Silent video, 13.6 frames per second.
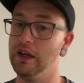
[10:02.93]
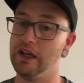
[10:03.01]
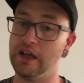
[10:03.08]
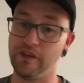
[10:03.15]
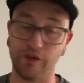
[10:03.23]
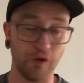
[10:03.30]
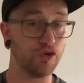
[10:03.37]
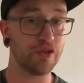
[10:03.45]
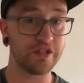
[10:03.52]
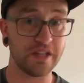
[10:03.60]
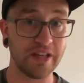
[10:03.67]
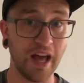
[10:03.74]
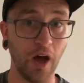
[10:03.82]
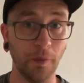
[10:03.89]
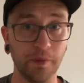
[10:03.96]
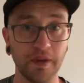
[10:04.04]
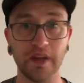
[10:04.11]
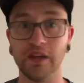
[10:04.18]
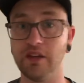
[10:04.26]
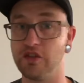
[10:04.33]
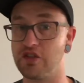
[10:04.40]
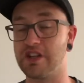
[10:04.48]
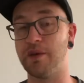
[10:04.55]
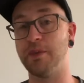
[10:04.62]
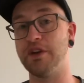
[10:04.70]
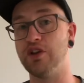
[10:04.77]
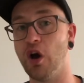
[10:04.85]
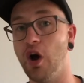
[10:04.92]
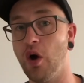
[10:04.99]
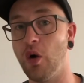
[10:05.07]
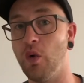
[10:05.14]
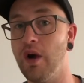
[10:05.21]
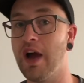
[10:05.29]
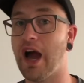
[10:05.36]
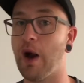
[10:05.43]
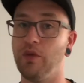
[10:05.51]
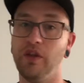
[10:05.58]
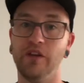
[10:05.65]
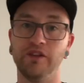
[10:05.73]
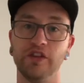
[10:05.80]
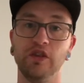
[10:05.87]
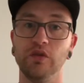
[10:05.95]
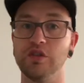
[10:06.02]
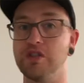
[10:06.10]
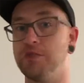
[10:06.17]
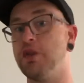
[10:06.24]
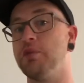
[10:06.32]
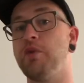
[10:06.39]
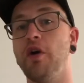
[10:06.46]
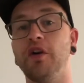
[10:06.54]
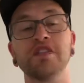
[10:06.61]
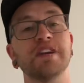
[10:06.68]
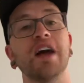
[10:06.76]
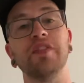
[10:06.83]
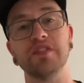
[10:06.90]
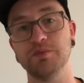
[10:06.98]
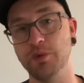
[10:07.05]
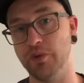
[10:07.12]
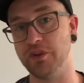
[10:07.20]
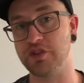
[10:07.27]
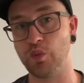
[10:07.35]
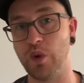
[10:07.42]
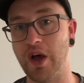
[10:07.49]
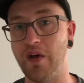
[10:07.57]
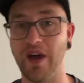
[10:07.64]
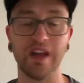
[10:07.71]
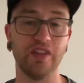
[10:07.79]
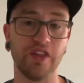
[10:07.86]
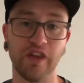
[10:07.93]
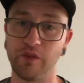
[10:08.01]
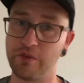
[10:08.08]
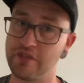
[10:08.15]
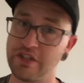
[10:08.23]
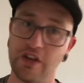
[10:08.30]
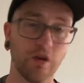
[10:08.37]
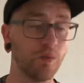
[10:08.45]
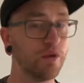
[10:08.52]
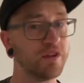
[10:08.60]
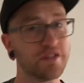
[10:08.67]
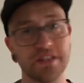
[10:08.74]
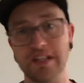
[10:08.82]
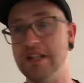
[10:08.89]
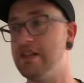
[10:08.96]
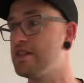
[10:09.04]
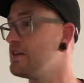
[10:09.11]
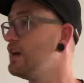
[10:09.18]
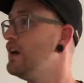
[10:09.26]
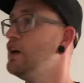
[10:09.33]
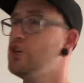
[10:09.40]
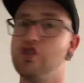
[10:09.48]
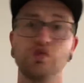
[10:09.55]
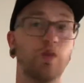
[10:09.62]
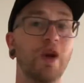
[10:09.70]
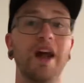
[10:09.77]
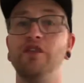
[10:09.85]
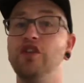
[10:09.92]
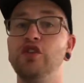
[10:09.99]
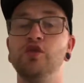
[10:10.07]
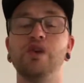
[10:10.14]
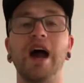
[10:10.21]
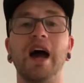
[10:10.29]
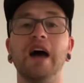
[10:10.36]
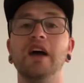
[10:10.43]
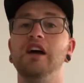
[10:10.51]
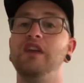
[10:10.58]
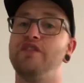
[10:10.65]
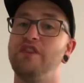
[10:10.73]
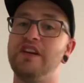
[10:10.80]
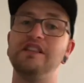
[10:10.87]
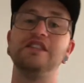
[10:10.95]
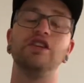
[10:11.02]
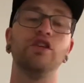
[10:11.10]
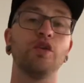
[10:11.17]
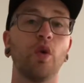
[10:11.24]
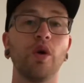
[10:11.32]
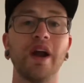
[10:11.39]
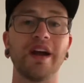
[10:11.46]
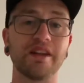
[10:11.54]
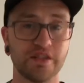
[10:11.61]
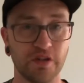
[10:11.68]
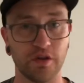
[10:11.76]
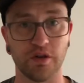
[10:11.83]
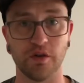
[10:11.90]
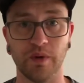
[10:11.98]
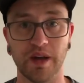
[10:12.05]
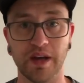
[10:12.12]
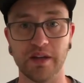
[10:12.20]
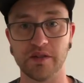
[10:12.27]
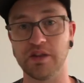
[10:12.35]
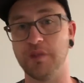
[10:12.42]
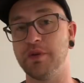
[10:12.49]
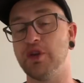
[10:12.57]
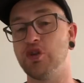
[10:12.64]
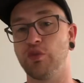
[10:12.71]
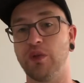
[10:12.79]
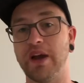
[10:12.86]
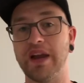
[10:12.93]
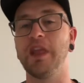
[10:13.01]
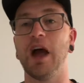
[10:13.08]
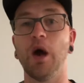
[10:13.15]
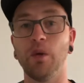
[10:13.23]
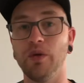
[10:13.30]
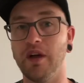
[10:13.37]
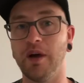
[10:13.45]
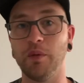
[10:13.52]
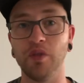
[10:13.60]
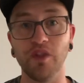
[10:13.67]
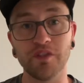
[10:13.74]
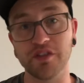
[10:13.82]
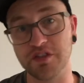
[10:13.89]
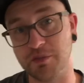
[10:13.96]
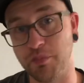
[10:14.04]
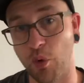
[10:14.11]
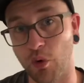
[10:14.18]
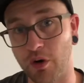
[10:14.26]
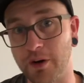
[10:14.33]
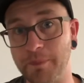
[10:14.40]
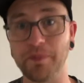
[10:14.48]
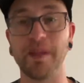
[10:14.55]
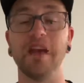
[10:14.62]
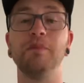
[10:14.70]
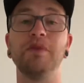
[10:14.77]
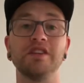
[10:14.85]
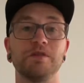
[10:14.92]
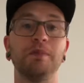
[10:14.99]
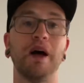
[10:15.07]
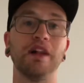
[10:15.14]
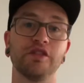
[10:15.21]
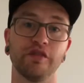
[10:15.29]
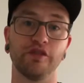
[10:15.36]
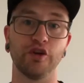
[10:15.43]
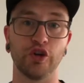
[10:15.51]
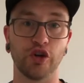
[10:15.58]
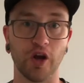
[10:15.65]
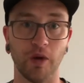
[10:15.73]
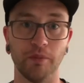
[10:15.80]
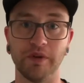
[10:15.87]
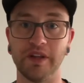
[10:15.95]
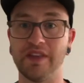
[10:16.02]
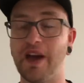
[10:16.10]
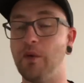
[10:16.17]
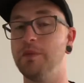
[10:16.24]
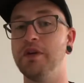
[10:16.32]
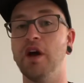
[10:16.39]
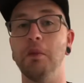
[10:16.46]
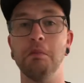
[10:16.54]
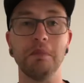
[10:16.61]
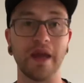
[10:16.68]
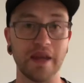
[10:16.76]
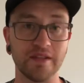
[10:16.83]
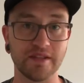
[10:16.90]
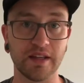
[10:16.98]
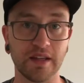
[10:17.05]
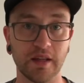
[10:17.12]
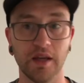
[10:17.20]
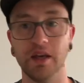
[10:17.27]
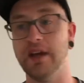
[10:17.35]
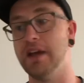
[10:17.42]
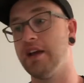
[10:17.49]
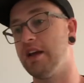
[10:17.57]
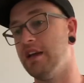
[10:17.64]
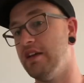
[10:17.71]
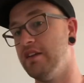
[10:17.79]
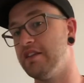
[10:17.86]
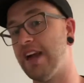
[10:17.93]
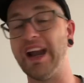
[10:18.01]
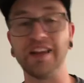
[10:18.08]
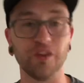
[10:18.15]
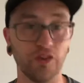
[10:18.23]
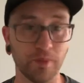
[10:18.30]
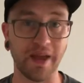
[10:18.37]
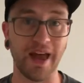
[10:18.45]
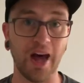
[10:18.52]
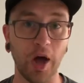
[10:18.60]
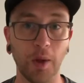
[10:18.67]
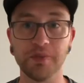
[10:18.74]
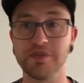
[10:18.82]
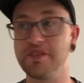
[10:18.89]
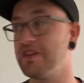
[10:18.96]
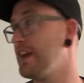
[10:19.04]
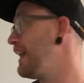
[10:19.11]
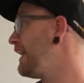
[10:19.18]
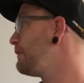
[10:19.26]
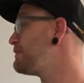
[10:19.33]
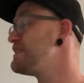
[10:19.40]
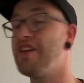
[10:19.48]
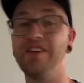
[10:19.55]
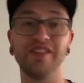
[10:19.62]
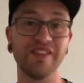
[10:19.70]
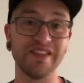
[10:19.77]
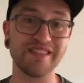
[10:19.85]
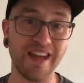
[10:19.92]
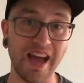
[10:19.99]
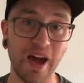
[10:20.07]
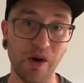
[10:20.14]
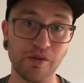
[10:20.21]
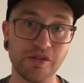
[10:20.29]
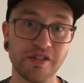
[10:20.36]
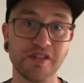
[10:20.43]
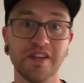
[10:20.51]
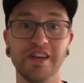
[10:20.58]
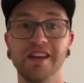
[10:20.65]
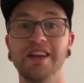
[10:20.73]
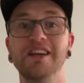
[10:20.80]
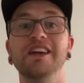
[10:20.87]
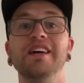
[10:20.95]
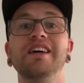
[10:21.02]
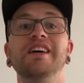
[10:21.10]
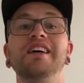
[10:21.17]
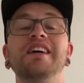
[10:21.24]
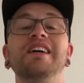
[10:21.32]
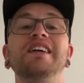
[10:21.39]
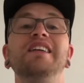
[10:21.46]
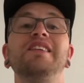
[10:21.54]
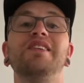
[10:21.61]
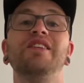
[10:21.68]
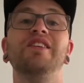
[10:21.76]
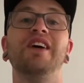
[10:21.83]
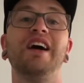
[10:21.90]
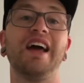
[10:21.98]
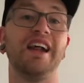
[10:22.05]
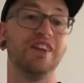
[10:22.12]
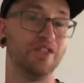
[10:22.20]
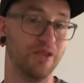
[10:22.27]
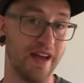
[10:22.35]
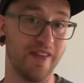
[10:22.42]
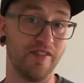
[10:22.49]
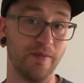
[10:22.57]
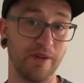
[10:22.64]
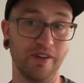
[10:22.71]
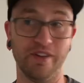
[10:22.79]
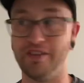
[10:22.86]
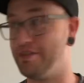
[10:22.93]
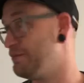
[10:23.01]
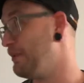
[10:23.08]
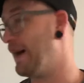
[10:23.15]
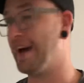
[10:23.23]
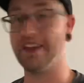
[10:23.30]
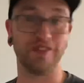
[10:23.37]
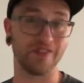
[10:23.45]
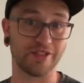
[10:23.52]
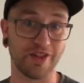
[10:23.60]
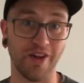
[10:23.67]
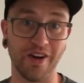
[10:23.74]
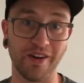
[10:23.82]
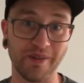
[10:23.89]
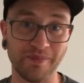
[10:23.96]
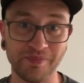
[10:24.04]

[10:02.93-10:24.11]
If you're interested in helping, just let me know. I would love to use some of your products on this build as well. Anything from steering wheel, seats, just whatever you got for interior or exterior wise, that'd be great. I would love to support and be a sponsor for your company. That would be amazing because any little bit helps, and I'm selling this house, so I gotta do that in the middle of buying this car.